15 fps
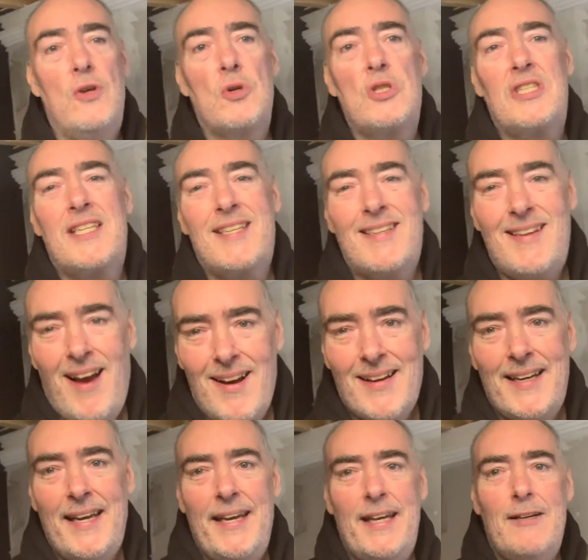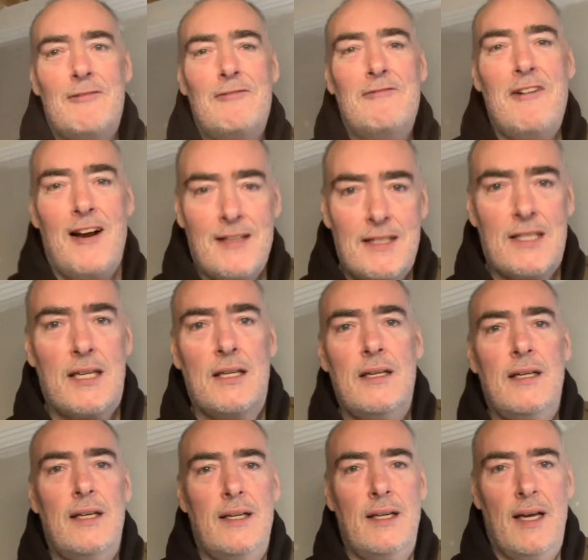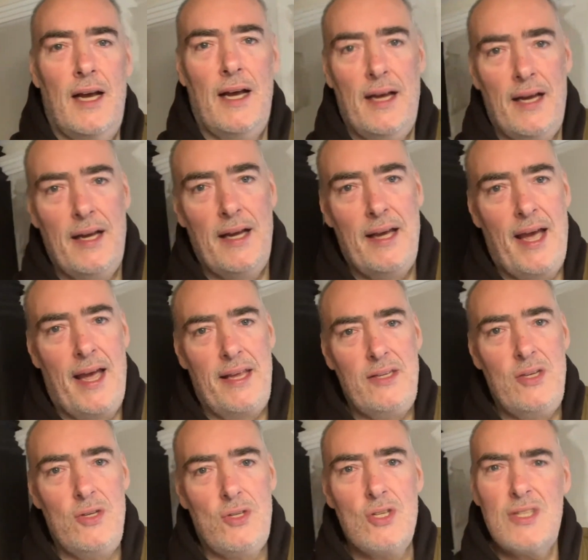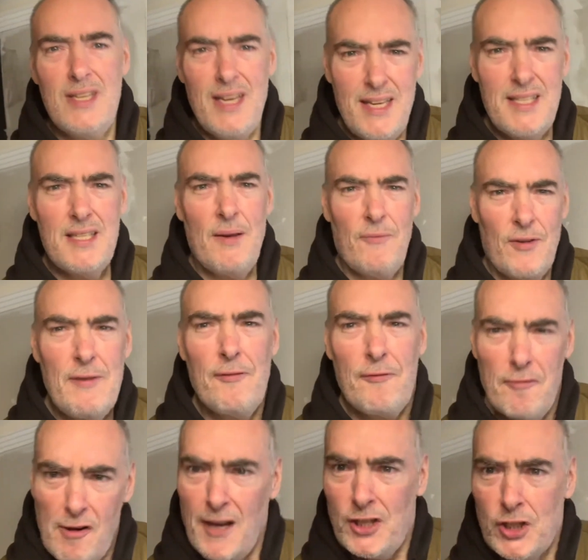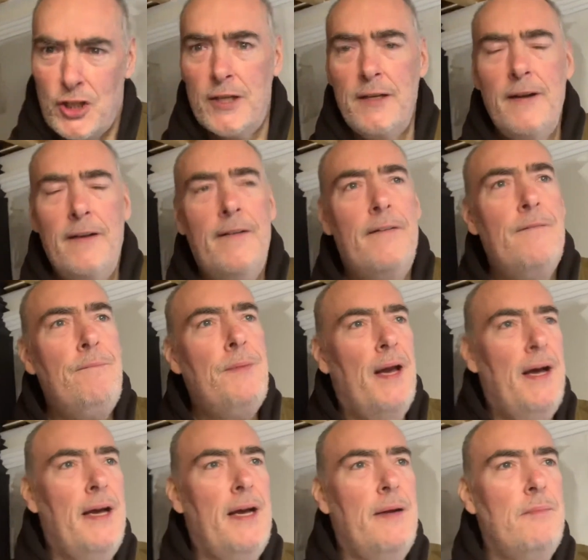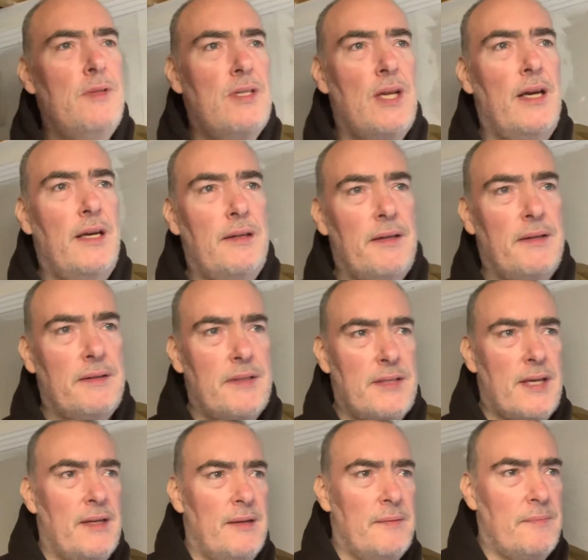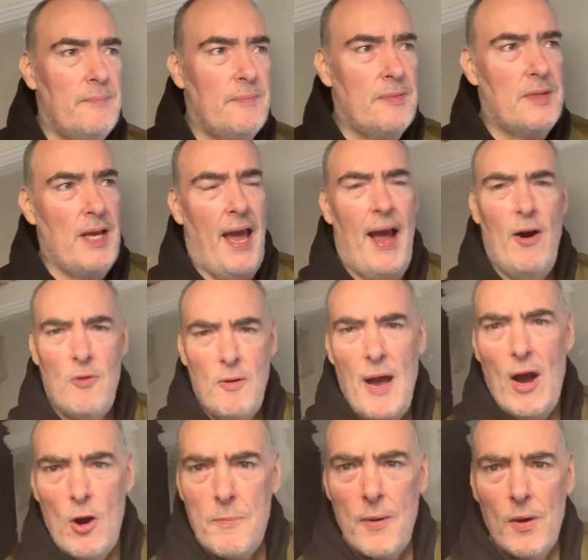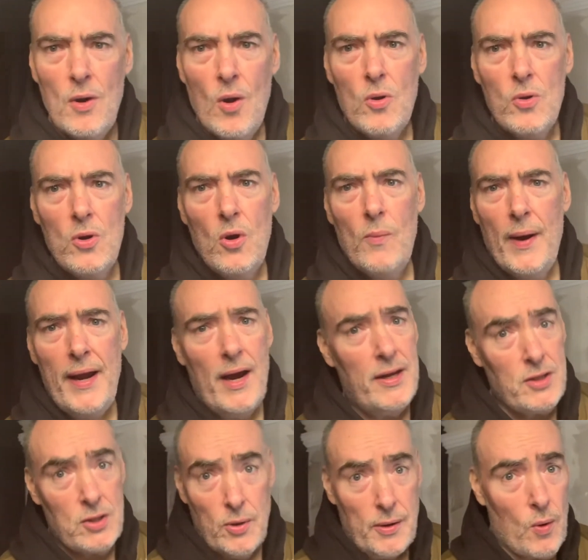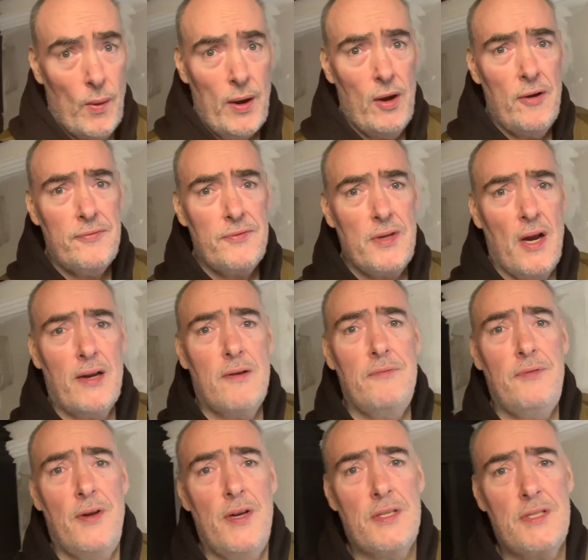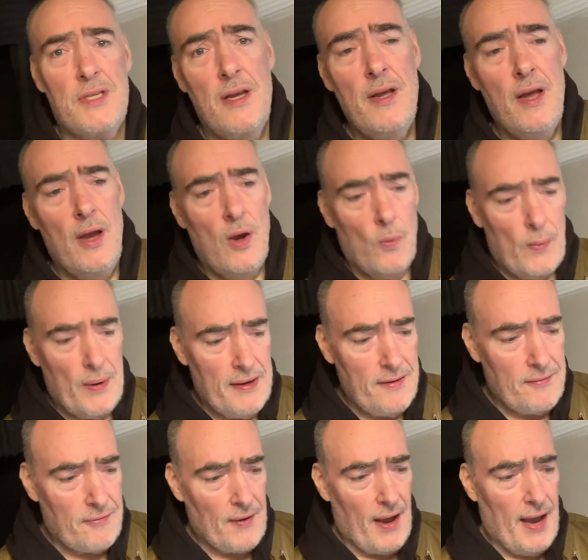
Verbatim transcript: you're stuck in a rut and you just need something fresh to help you along your way. I do it quite often. I converse with